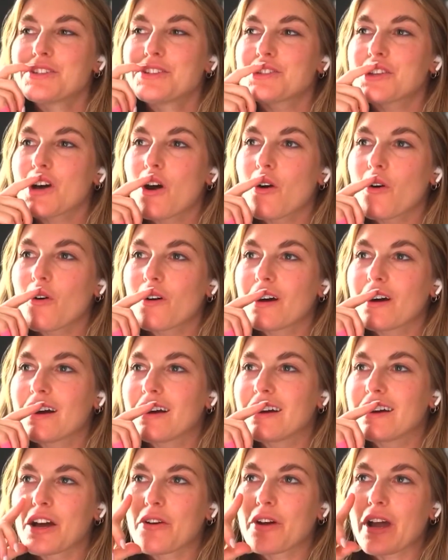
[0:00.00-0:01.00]
So
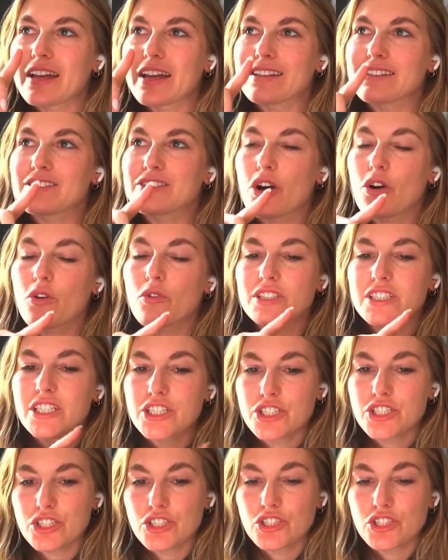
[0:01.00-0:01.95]
okay, so did